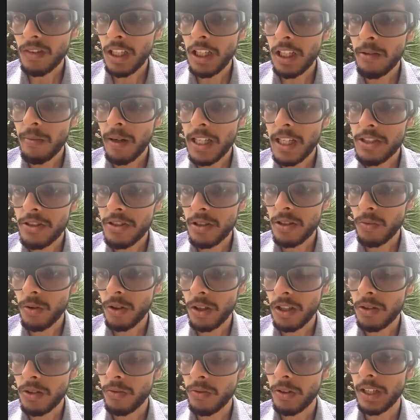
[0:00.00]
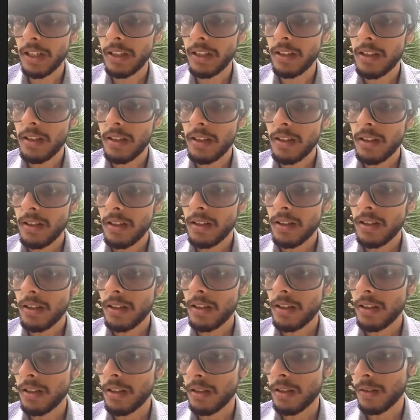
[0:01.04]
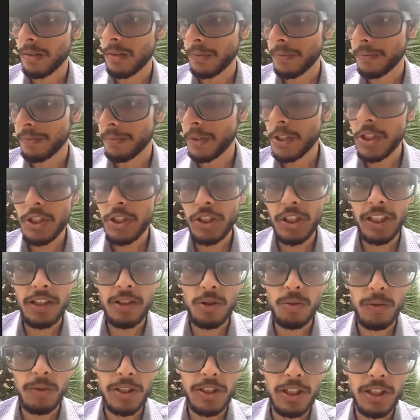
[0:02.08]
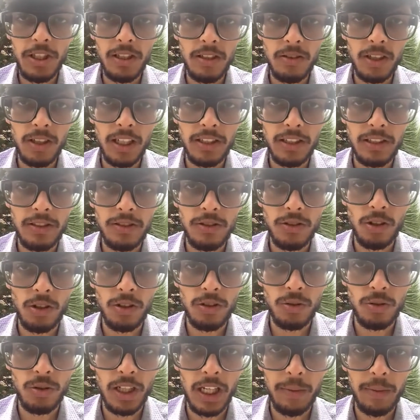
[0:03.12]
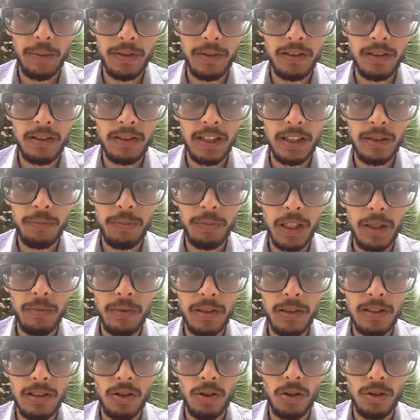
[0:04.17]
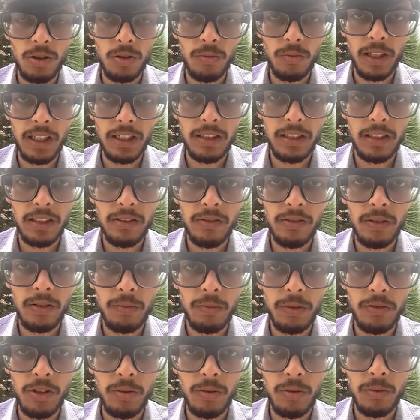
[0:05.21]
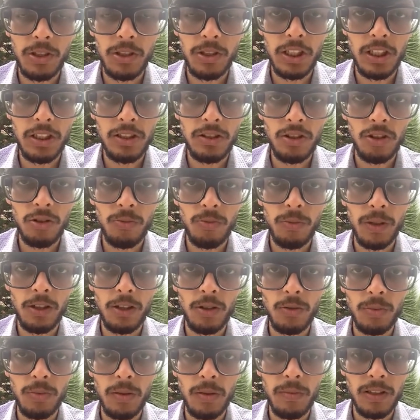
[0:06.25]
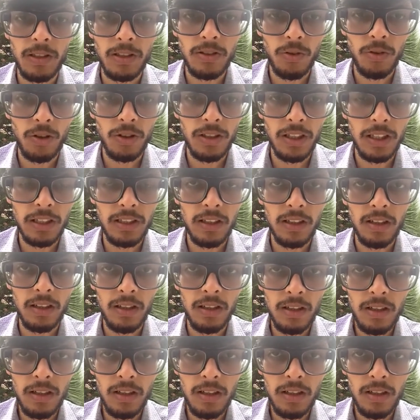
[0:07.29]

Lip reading: Imagine a world where machine-to-machine interactions also happen and payments are automatic between machines of micropayments for data.